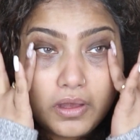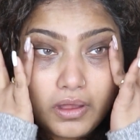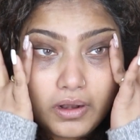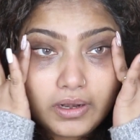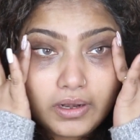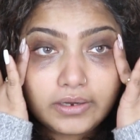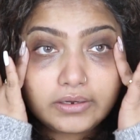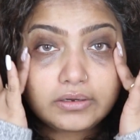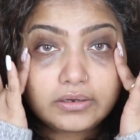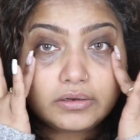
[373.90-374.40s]
A
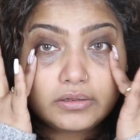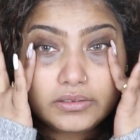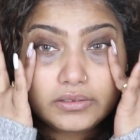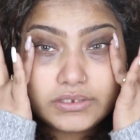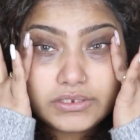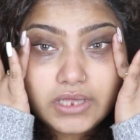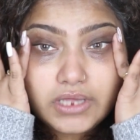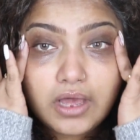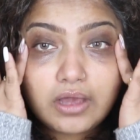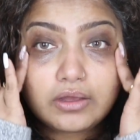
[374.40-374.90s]
little in
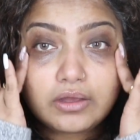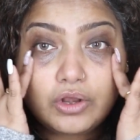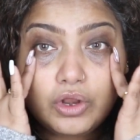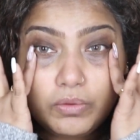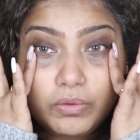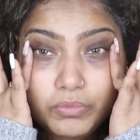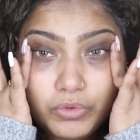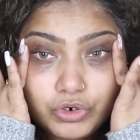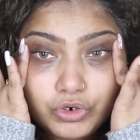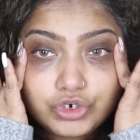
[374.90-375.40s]

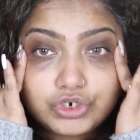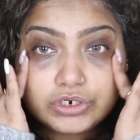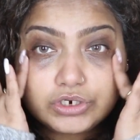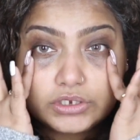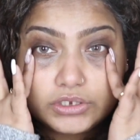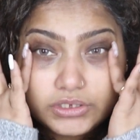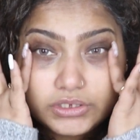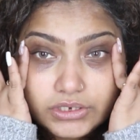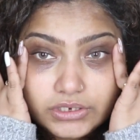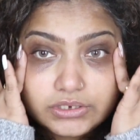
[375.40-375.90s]
circular
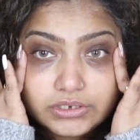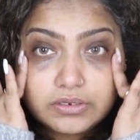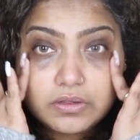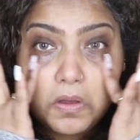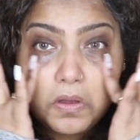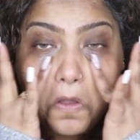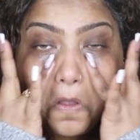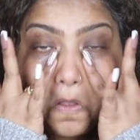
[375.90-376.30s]
motions,